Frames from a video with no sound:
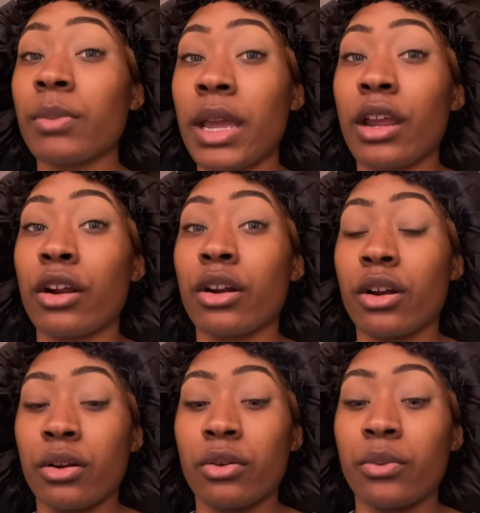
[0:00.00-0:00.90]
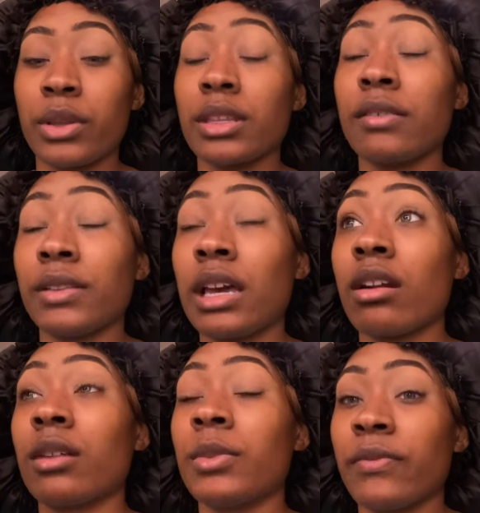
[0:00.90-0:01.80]
my hair with a flat
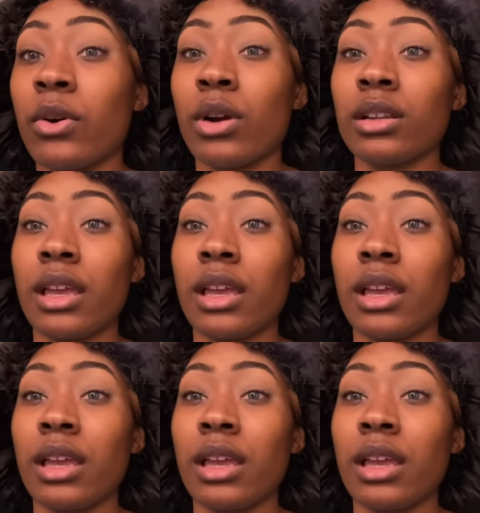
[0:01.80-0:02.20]
iron before,